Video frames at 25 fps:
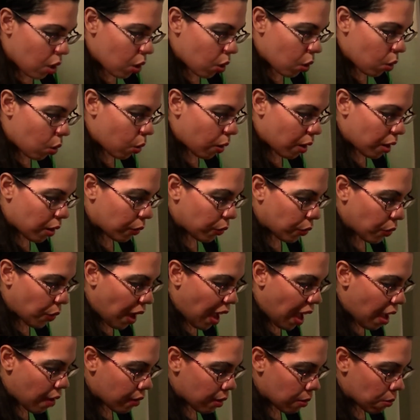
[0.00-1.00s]
or if you're
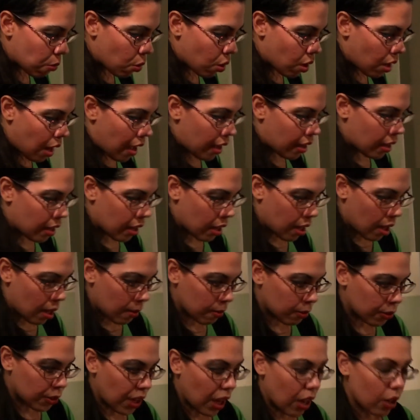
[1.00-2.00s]
having more like
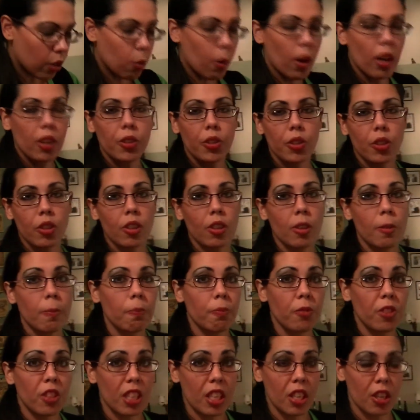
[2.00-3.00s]
a southwestern
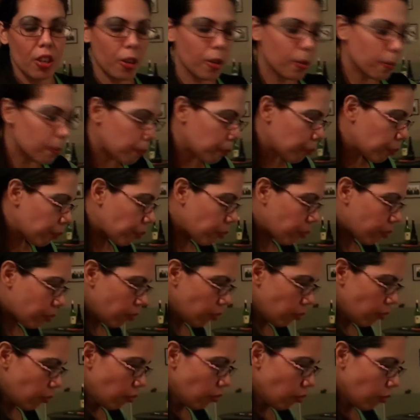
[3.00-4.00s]
dinner
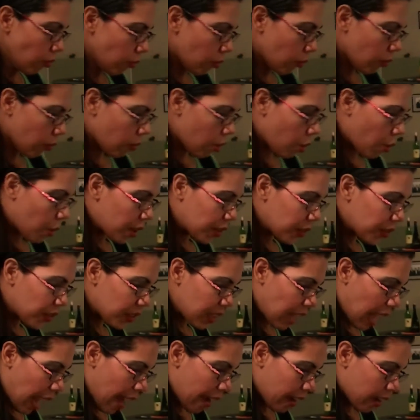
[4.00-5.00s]
or a
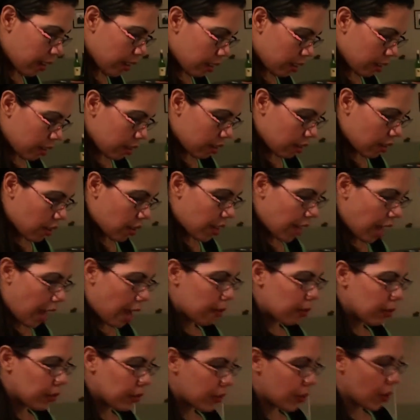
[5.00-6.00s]
snack.
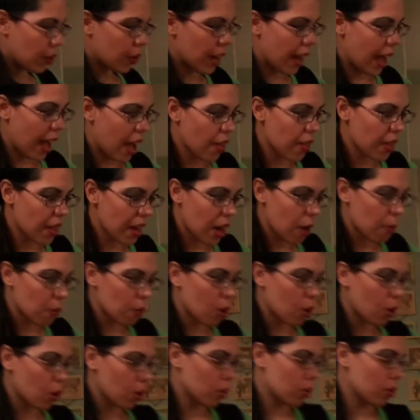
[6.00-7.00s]
Okay, so now that I
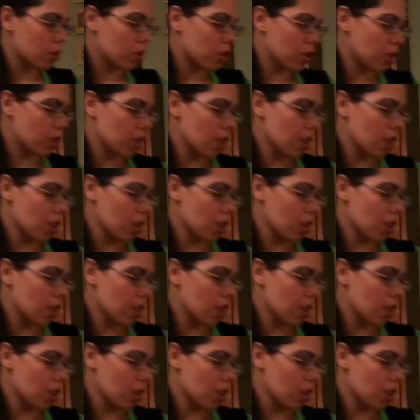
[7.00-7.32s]
rolled